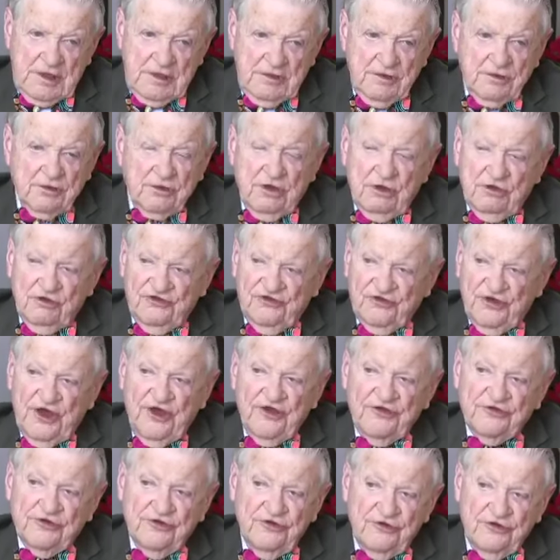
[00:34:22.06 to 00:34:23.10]
they're all
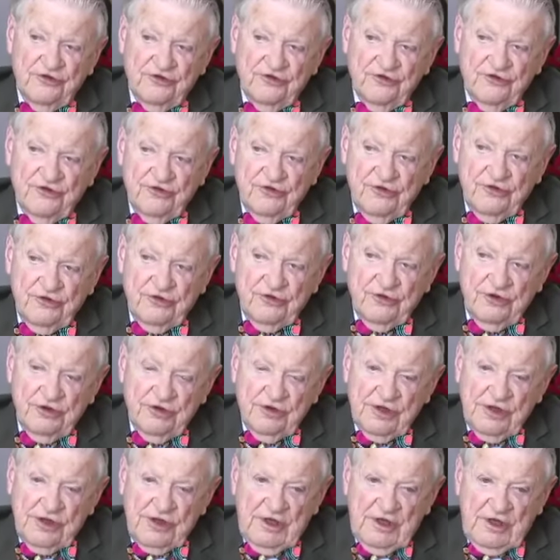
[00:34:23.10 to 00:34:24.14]
sizes. Mm
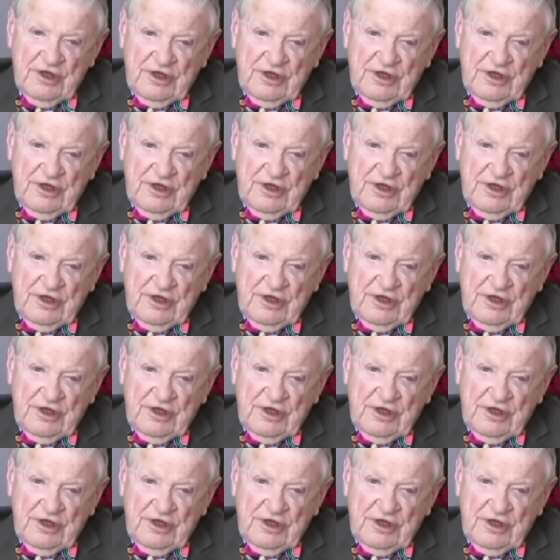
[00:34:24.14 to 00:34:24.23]
-hmm.